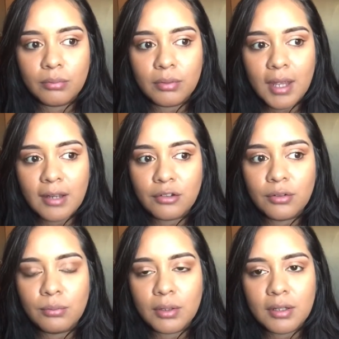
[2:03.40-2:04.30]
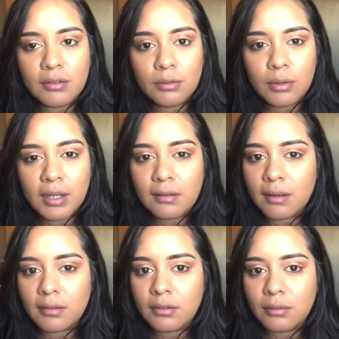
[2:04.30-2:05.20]
they actually really do like
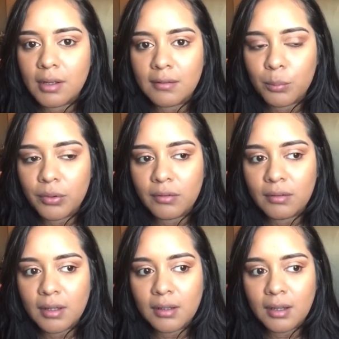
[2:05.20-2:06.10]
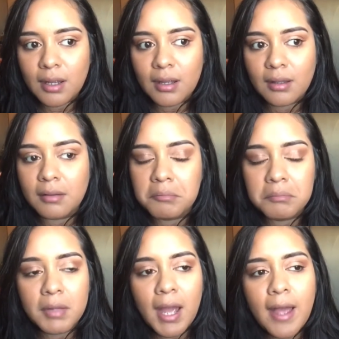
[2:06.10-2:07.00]
talk to you as a person. And
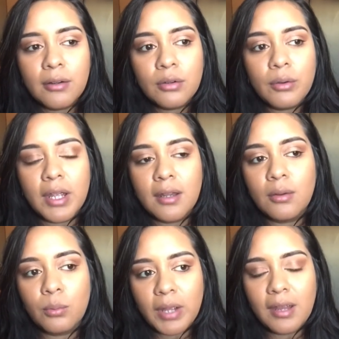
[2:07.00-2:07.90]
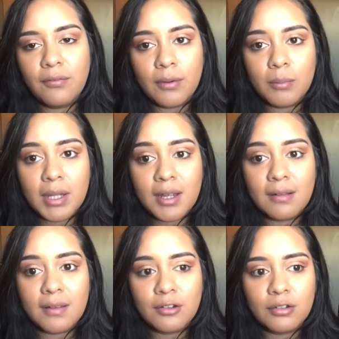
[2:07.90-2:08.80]
I don't know, in a way for me,
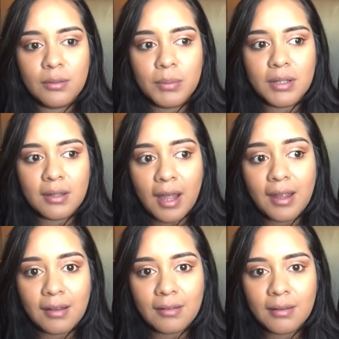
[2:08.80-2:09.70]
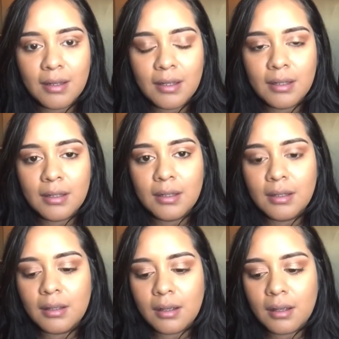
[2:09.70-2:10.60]
it's actually been nice,
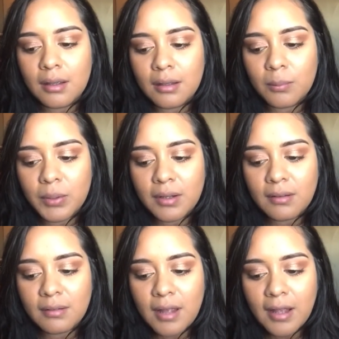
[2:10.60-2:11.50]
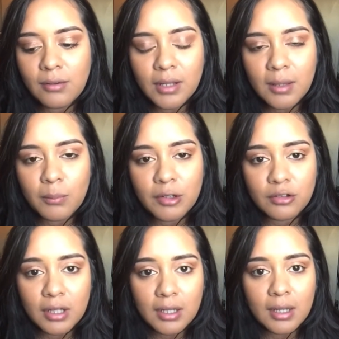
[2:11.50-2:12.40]
because I don't get much
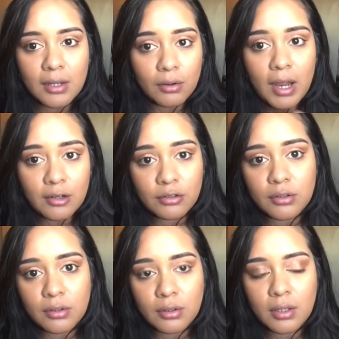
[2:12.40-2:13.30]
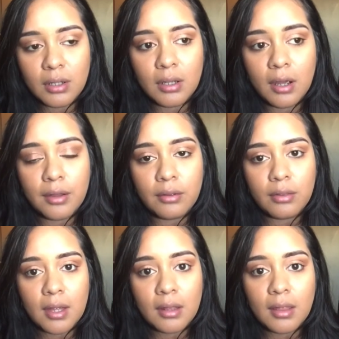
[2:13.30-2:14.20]
like interaction other
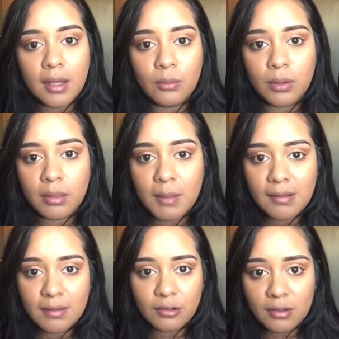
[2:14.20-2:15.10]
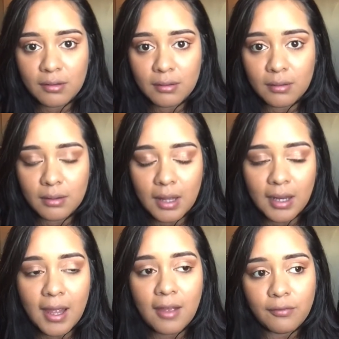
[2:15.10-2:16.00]
than like with messages. Like
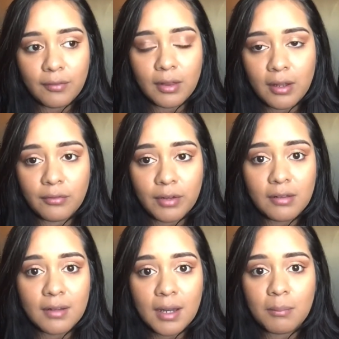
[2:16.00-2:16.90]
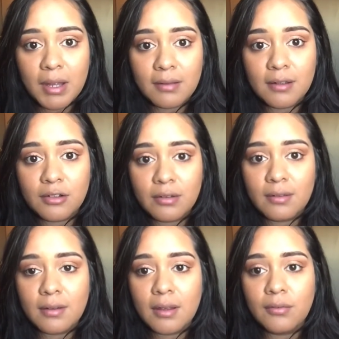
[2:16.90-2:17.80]
I have a lot of friends that I message and
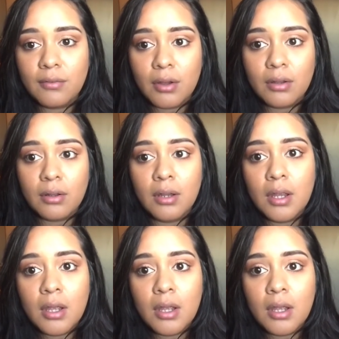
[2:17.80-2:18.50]
stuff on